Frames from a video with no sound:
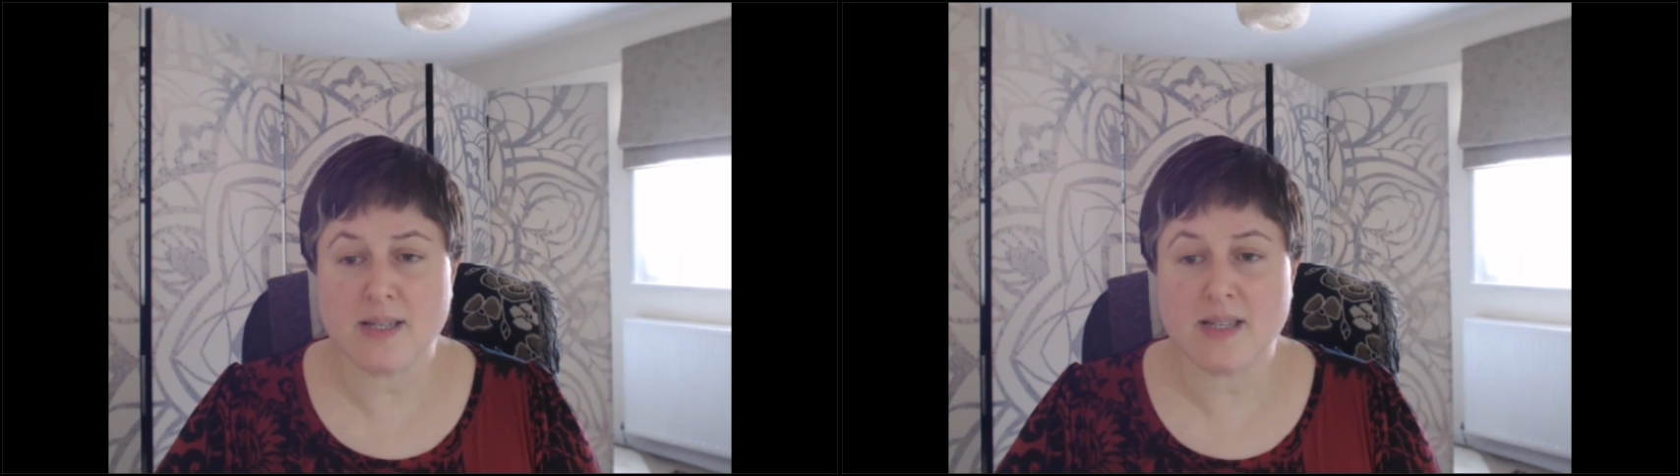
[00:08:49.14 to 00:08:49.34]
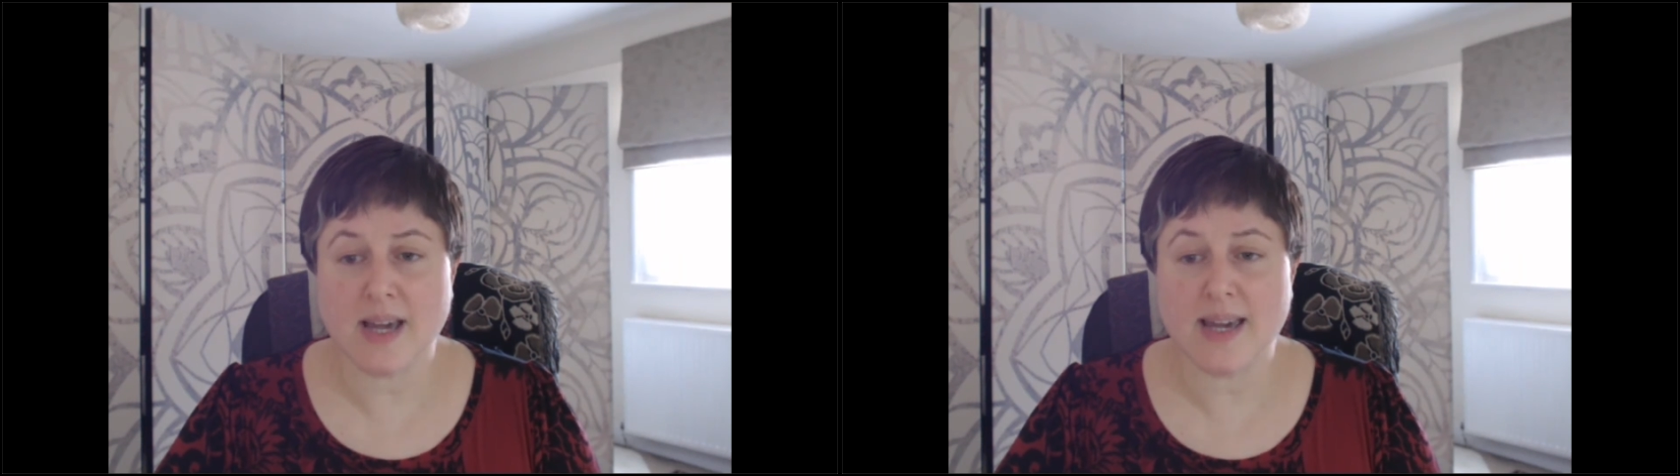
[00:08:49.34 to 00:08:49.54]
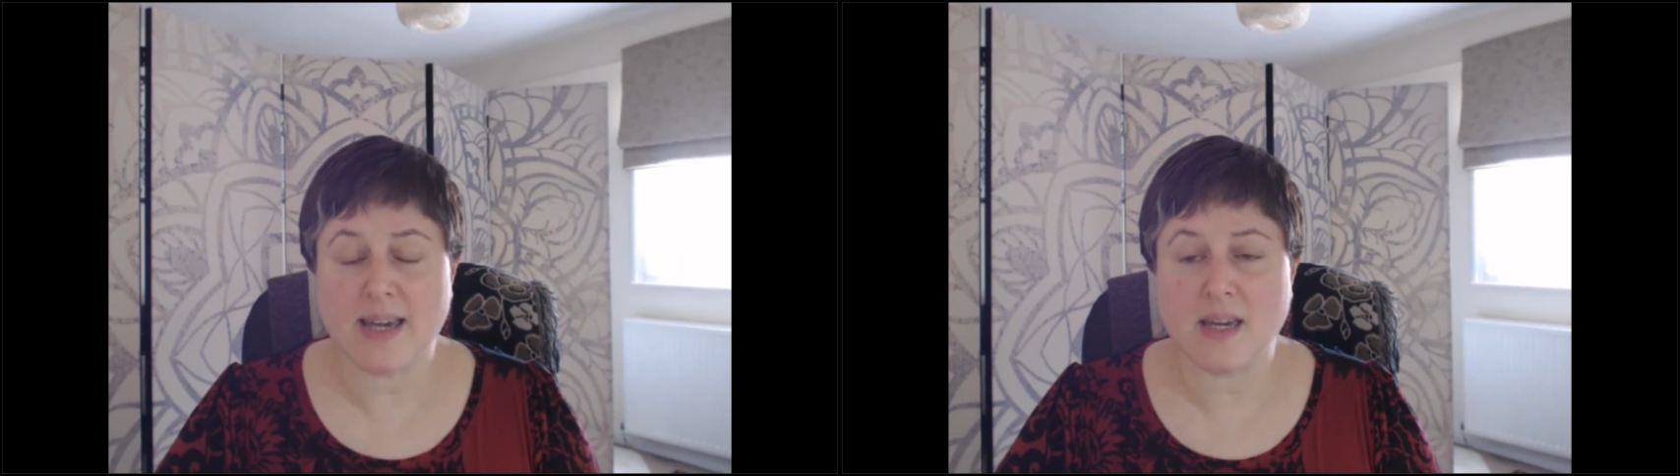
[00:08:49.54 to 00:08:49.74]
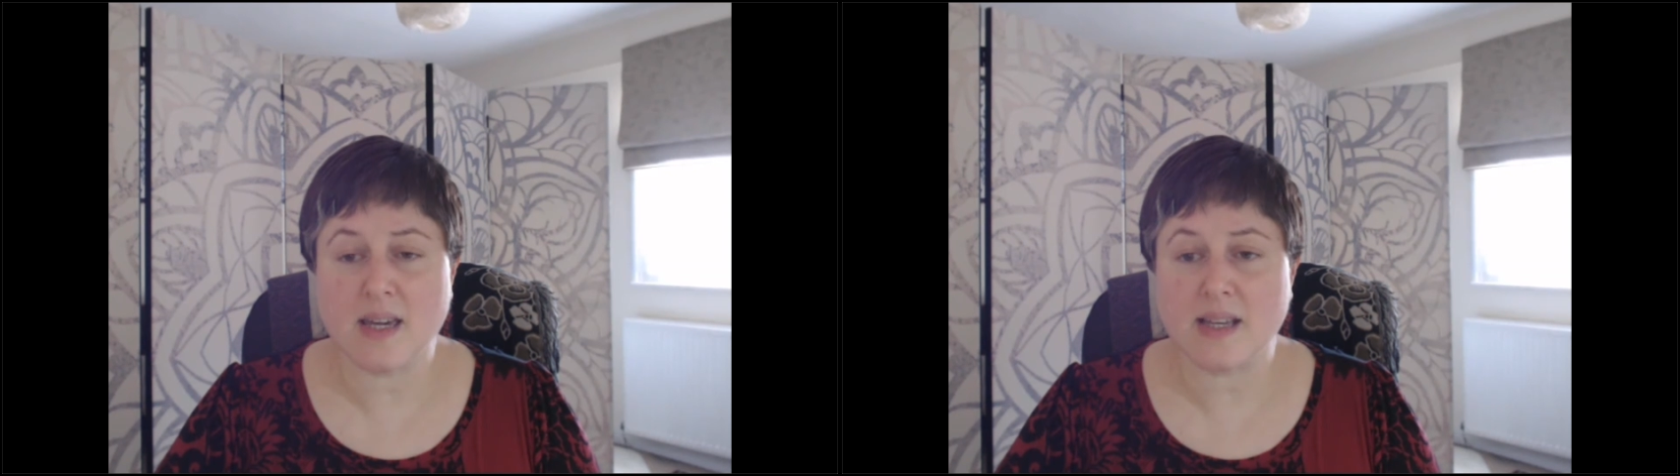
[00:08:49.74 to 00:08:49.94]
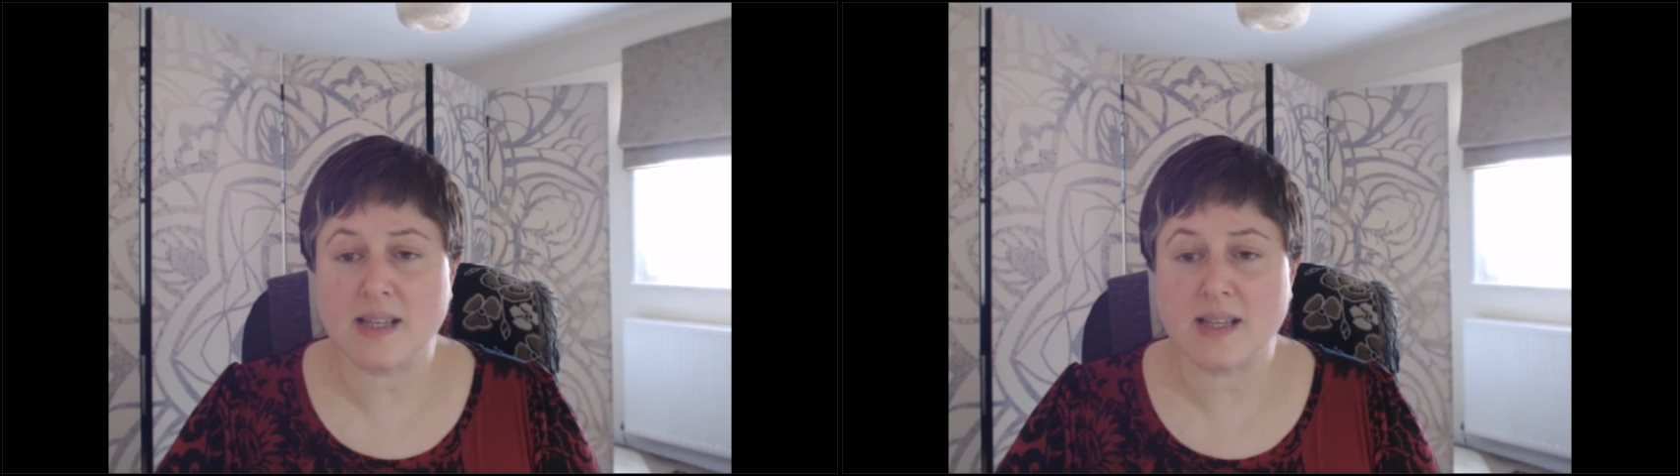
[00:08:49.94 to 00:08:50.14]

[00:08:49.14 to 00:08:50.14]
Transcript: staying